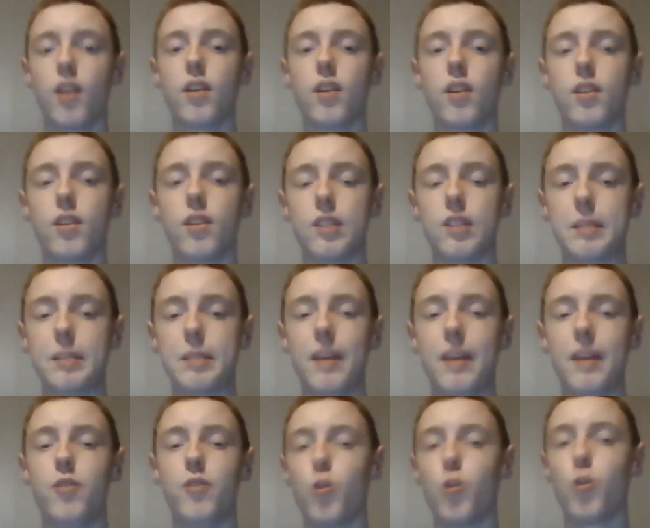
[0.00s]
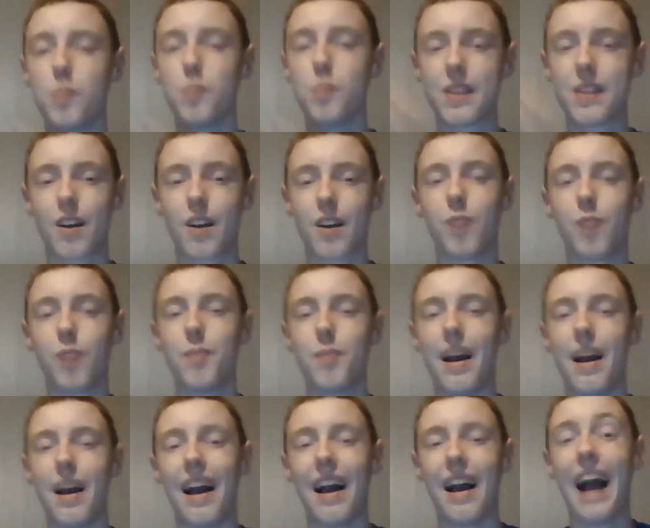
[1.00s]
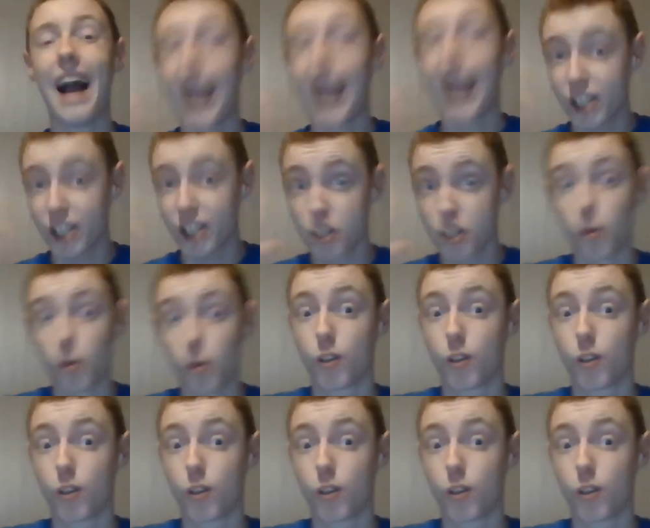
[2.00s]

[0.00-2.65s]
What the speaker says: and don't become actual